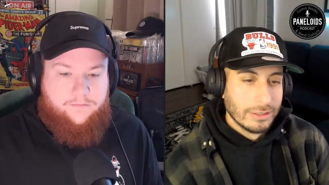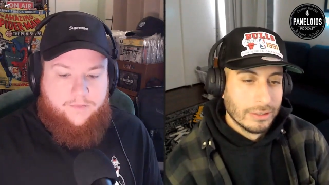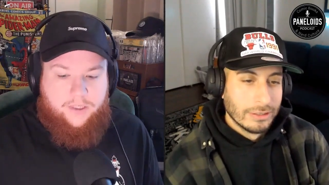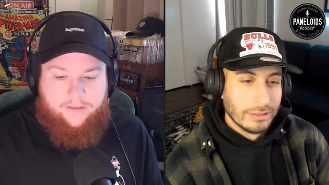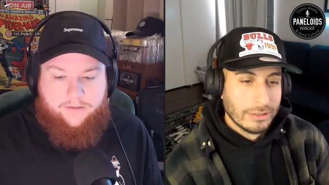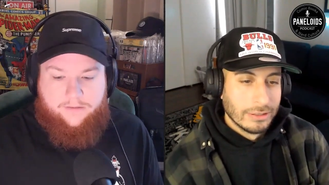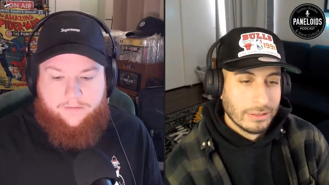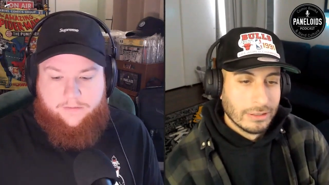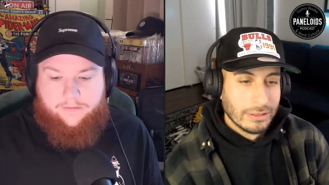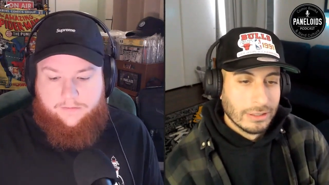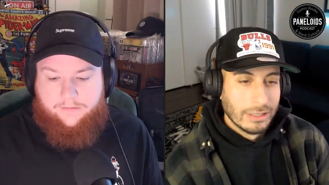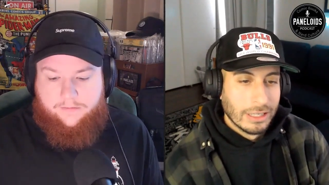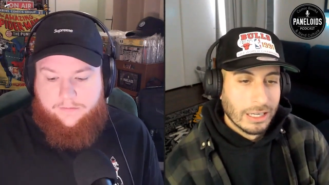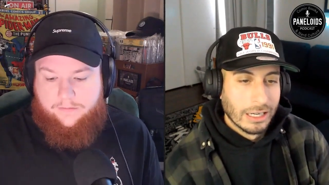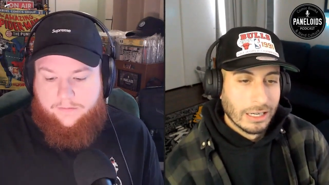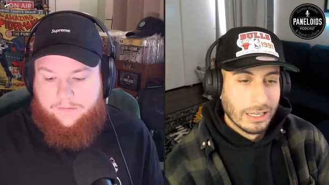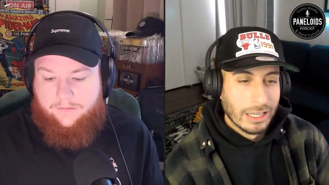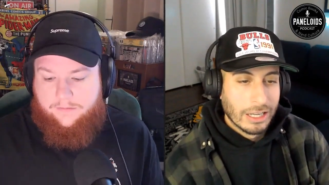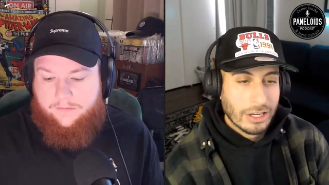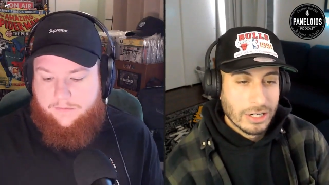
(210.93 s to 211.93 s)
Speaker 1: Right
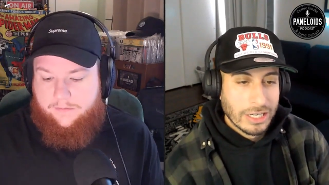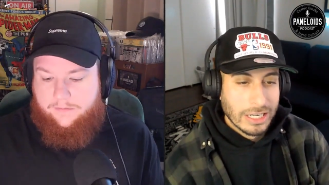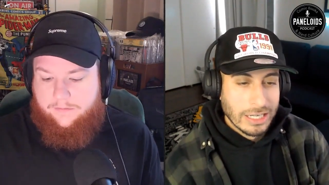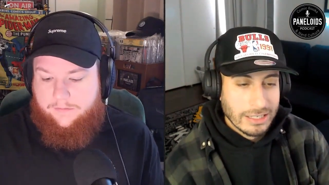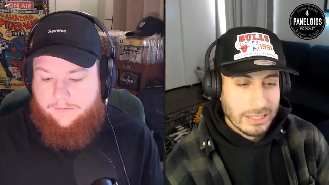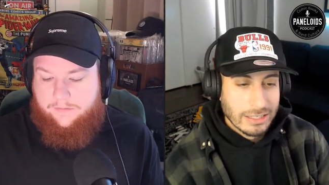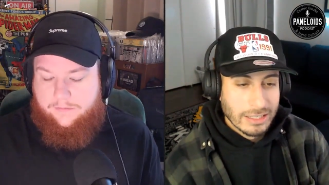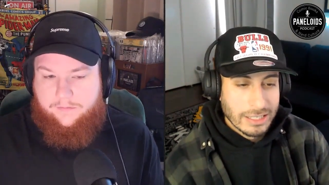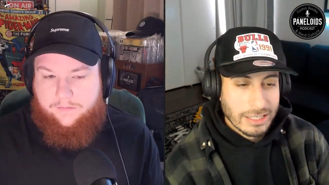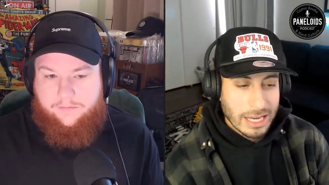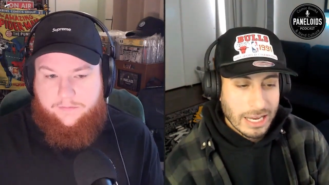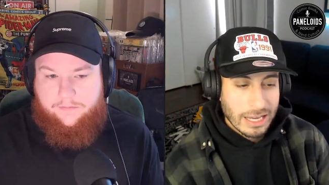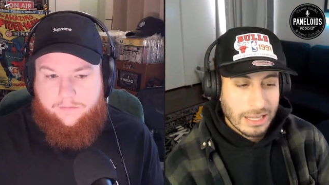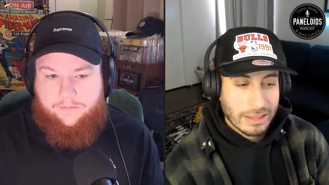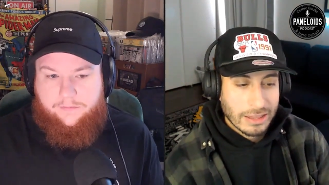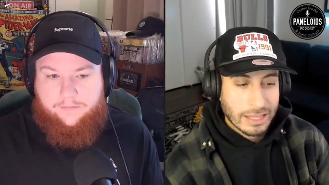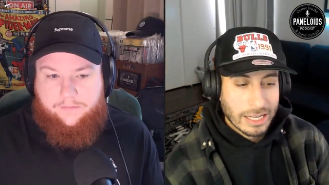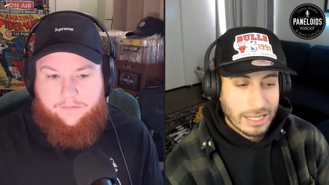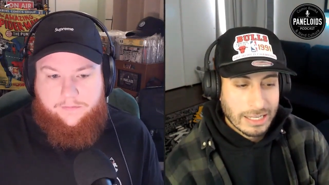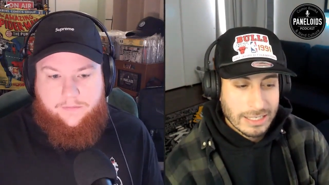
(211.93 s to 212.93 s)
and they could easily
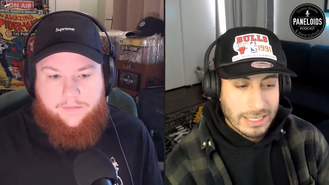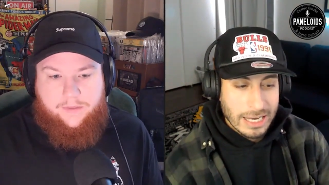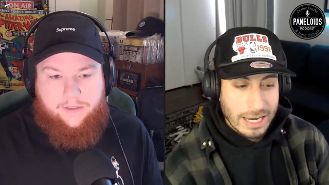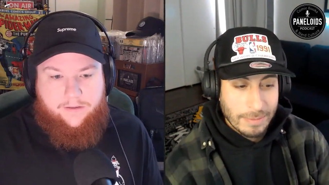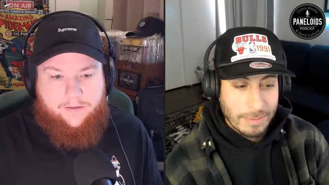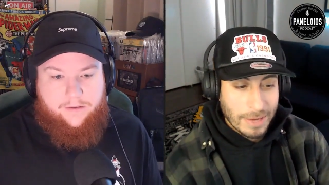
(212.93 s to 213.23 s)
take that same